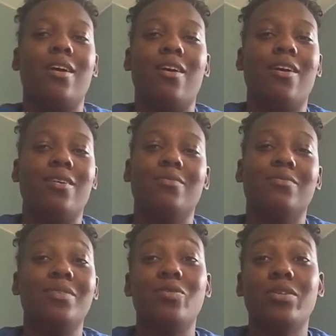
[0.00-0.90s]
Um,
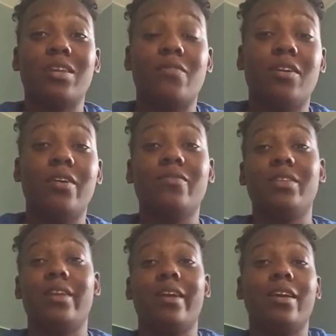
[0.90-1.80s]
you guys have a lovely
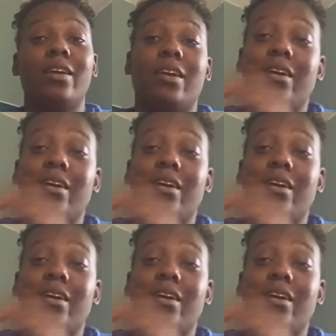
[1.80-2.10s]
day.